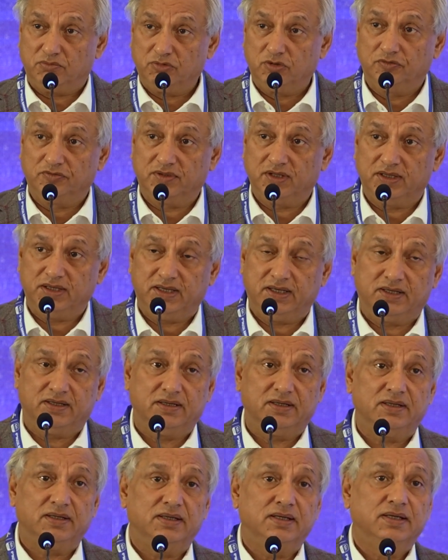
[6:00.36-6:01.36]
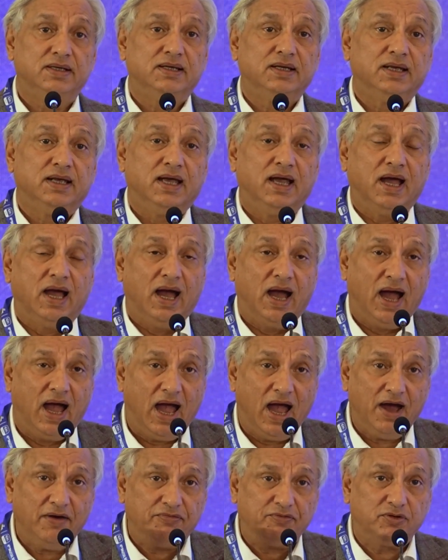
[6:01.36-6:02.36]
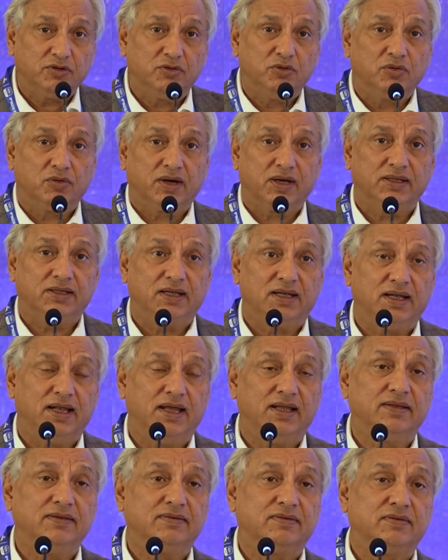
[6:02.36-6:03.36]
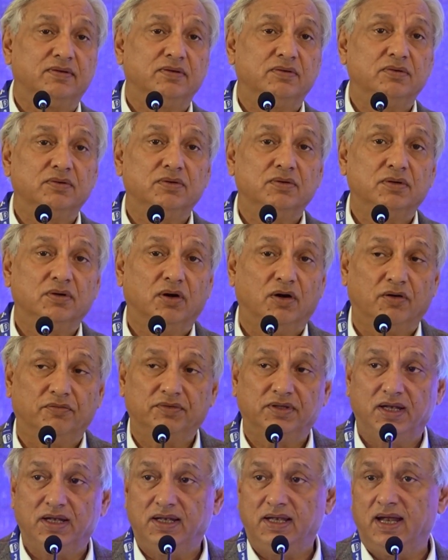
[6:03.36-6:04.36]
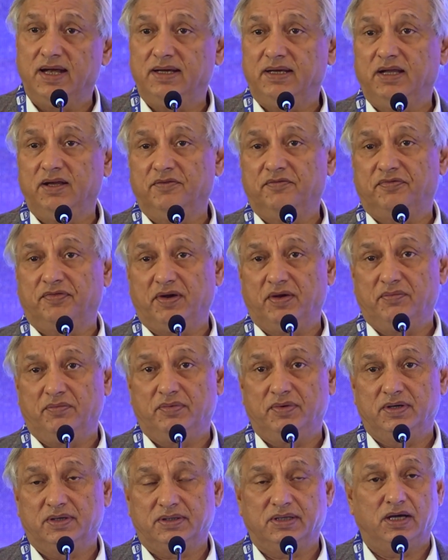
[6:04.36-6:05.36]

move the needle, have to look at the lens of the lending framework.